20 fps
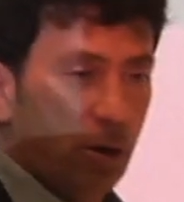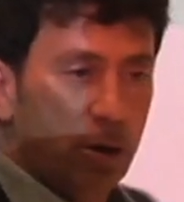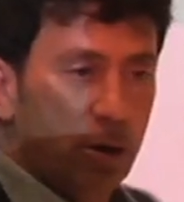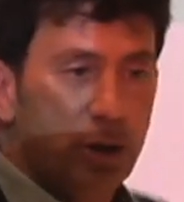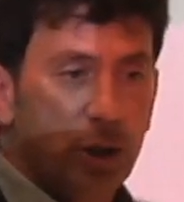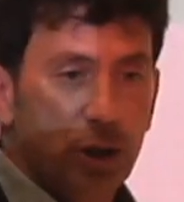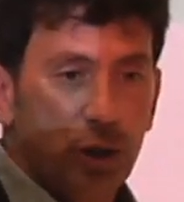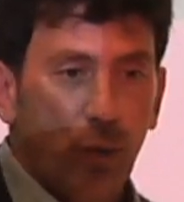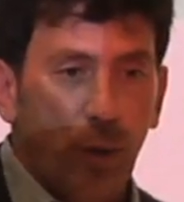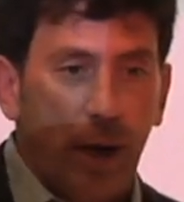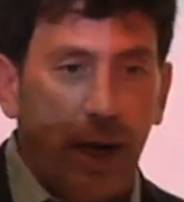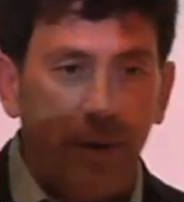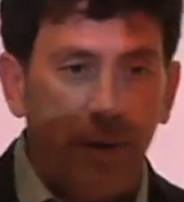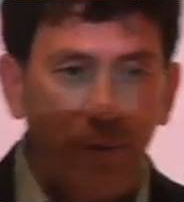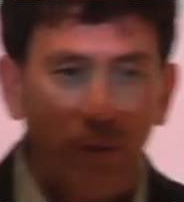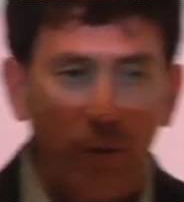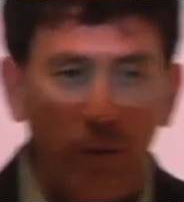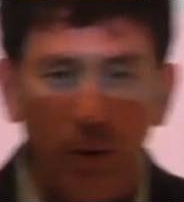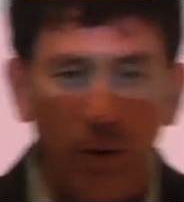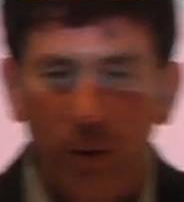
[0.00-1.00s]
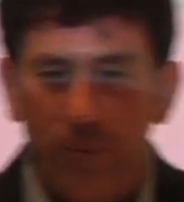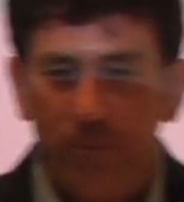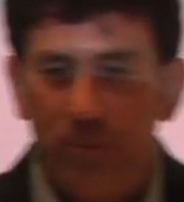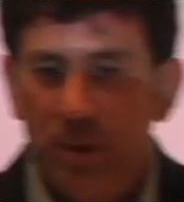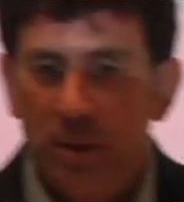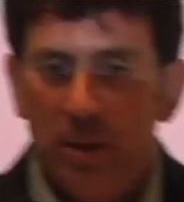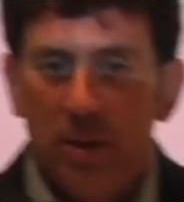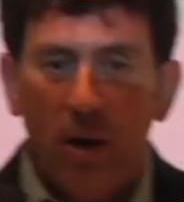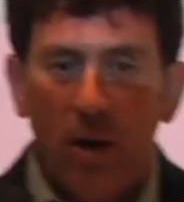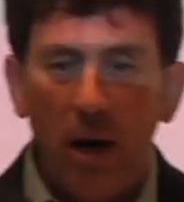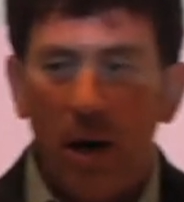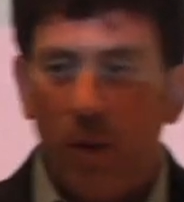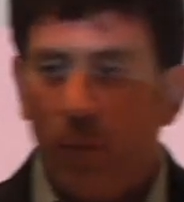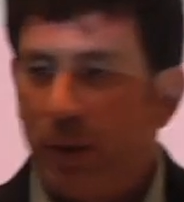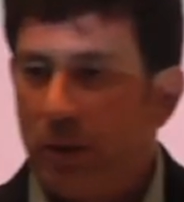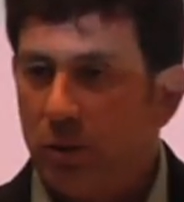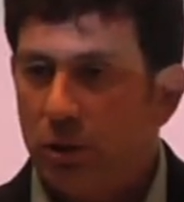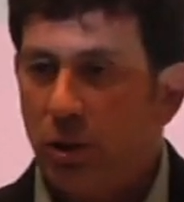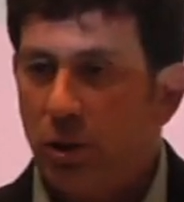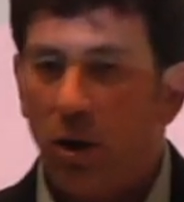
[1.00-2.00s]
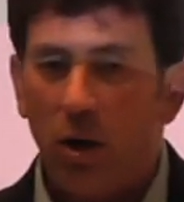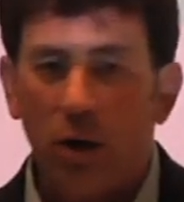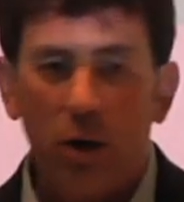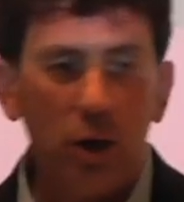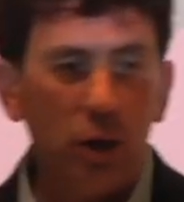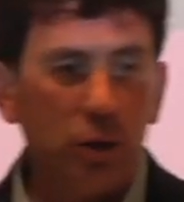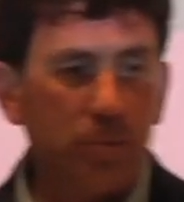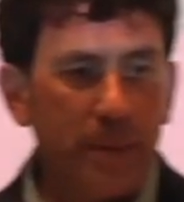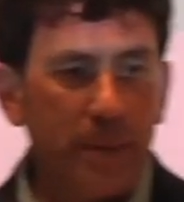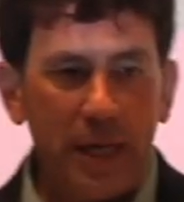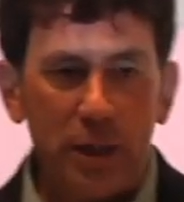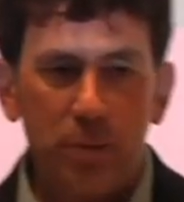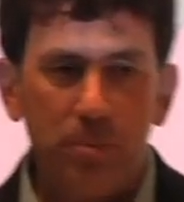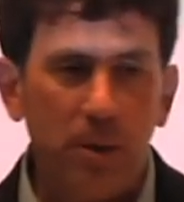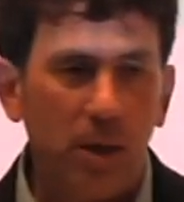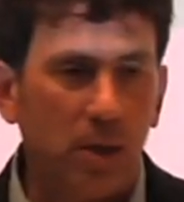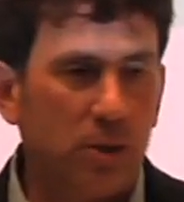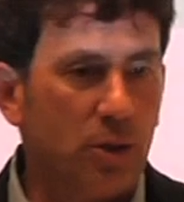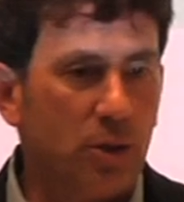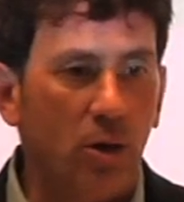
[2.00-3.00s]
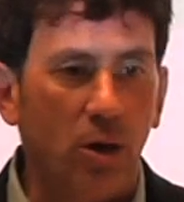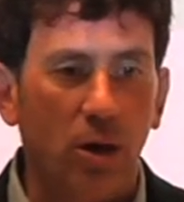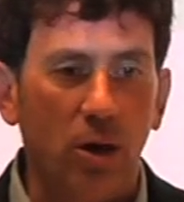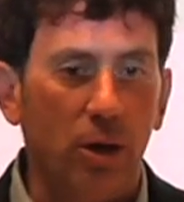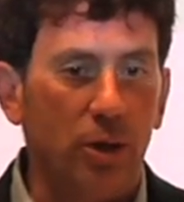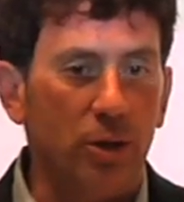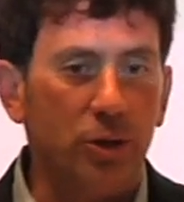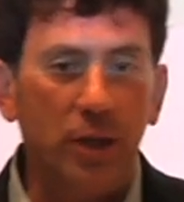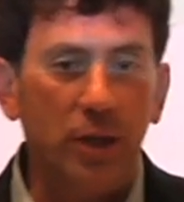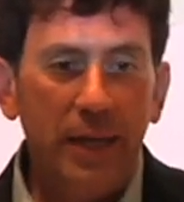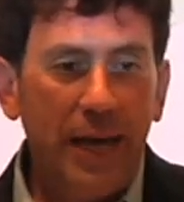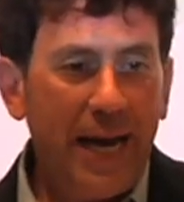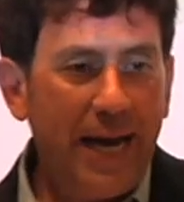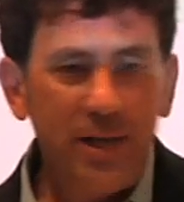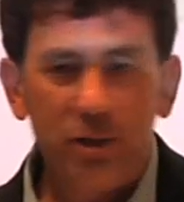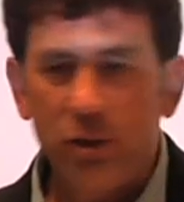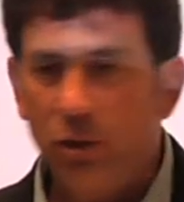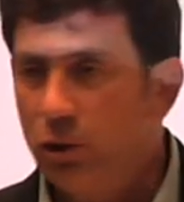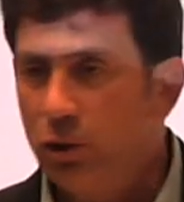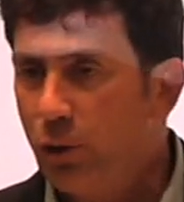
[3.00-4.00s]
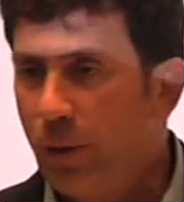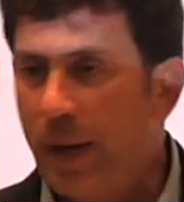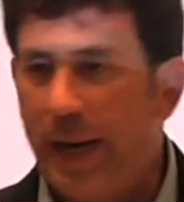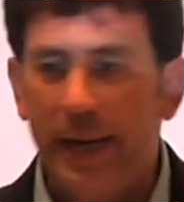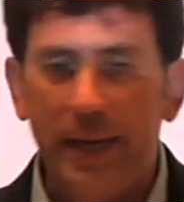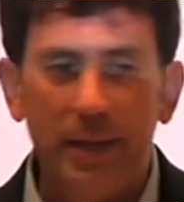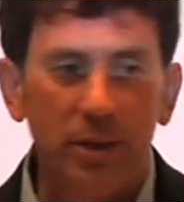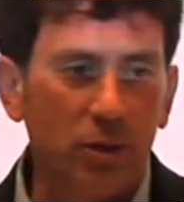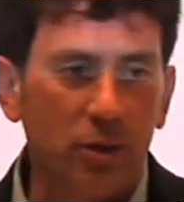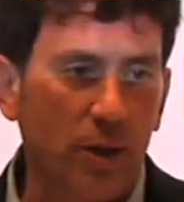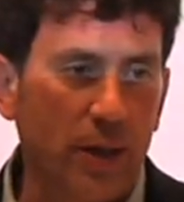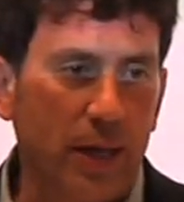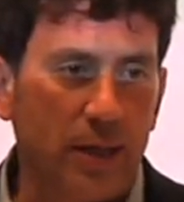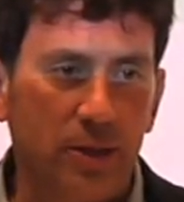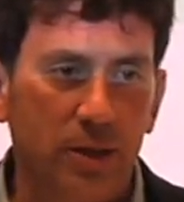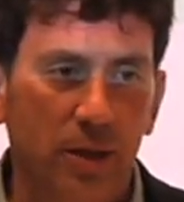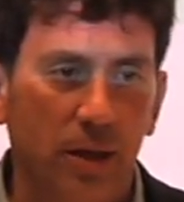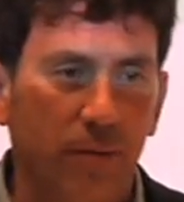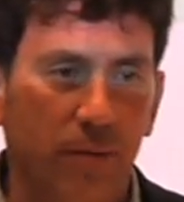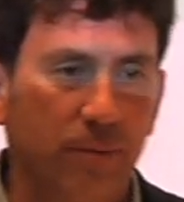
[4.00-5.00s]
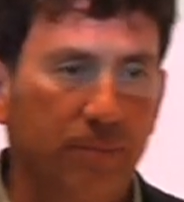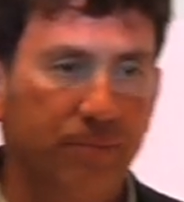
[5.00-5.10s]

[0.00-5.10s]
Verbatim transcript: are just right for Hot Wheels cars, Matchbox cars, HO trains, all that stuff.